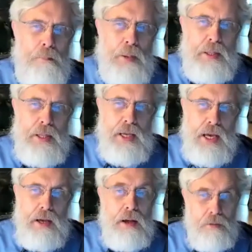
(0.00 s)
but they
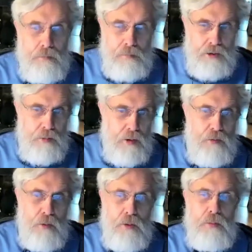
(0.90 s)
are much more
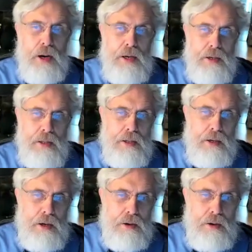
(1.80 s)
forthright in
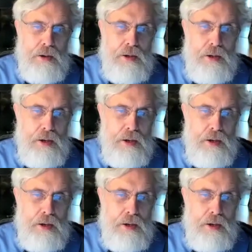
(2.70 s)
their uh,